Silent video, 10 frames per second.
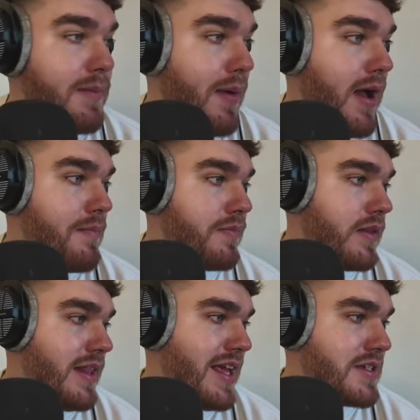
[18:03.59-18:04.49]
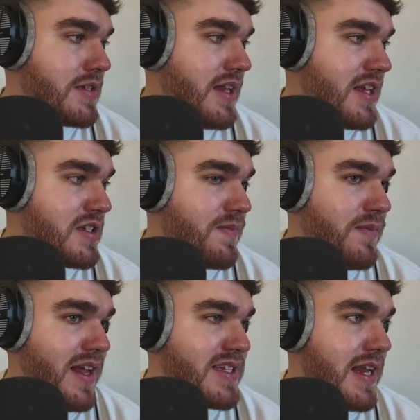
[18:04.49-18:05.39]
But
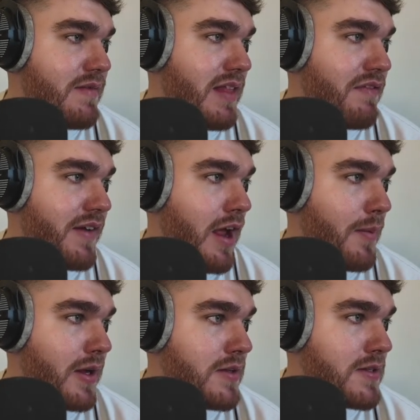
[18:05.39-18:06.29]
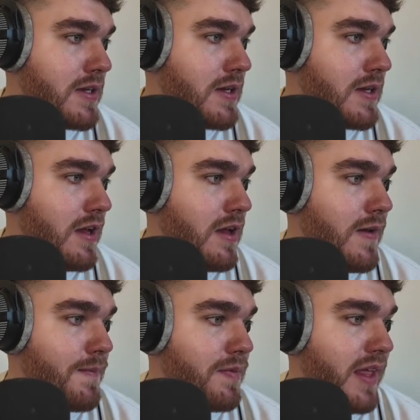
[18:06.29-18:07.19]
let's leave that for now, because
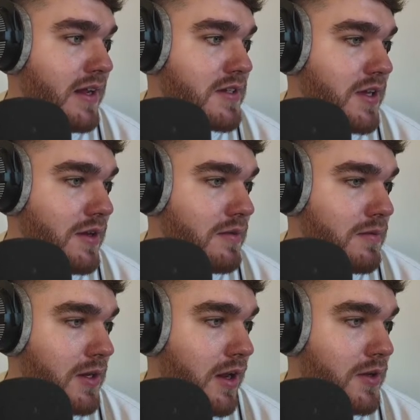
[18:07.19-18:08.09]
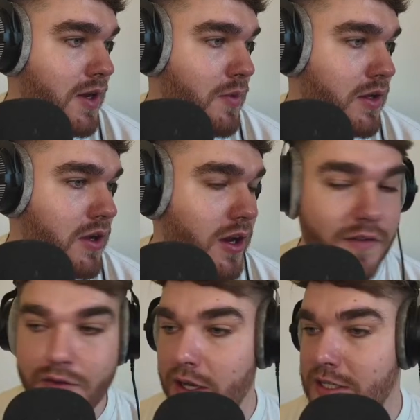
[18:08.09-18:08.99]
things can, you don't want to kind
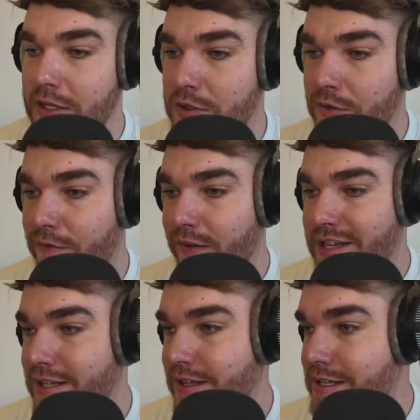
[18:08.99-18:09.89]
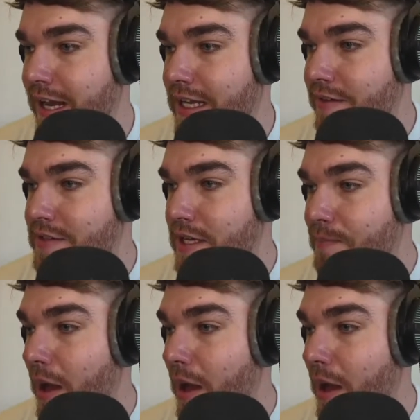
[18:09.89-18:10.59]
of continue to fester this negativity.